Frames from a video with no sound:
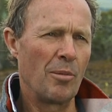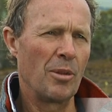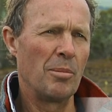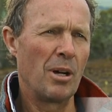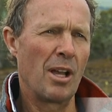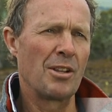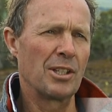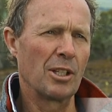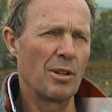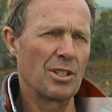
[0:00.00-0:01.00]
the
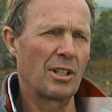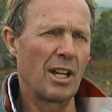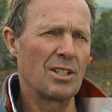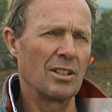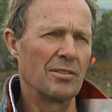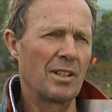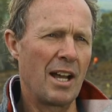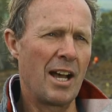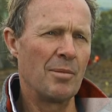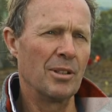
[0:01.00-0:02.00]
biosequestration of
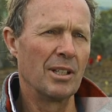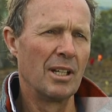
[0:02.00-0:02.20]
carbon,